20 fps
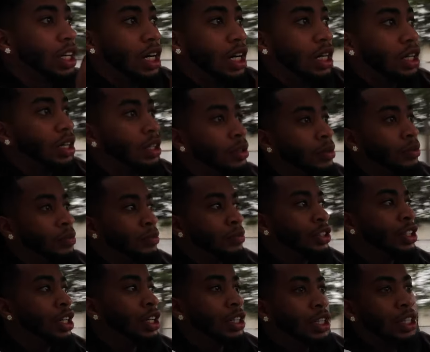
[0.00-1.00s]
um,
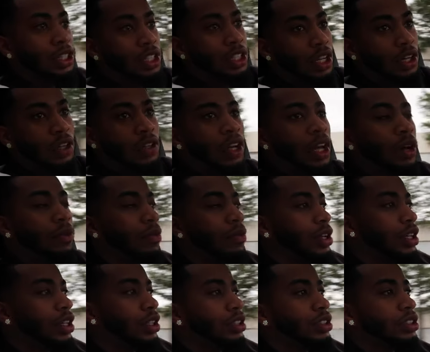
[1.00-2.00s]
young as hell that
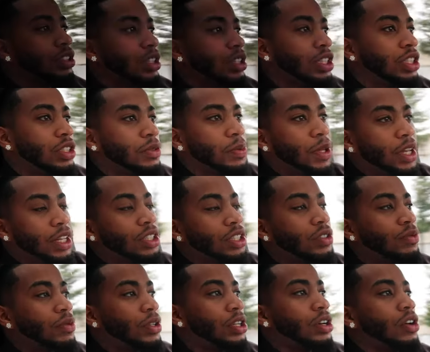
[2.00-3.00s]
went to these
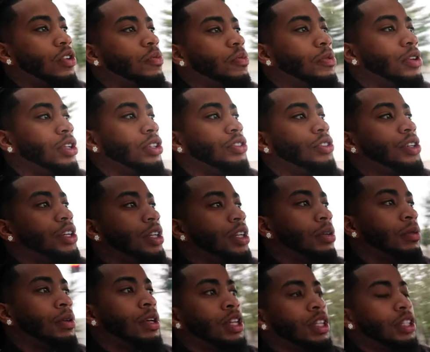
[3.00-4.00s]
places with a hope and a
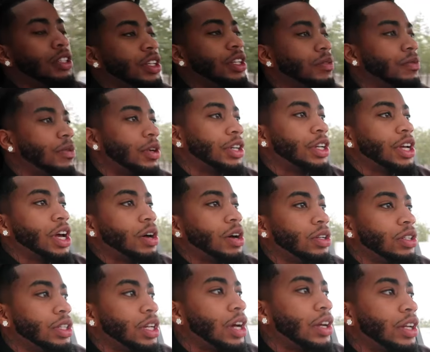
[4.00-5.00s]
dream, didn't work
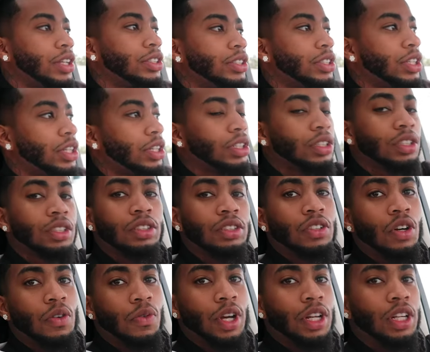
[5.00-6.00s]
out, now they stuck.
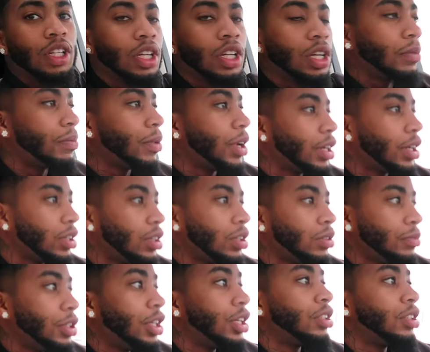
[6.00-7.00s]
No Is way to get back
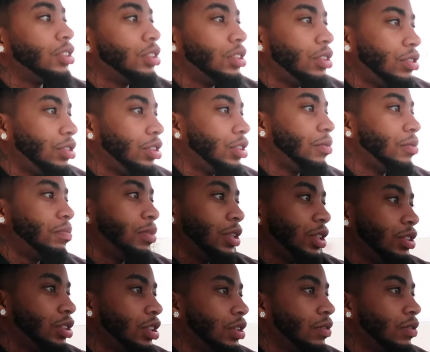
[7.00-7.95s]
home. Yeah, literally a bunch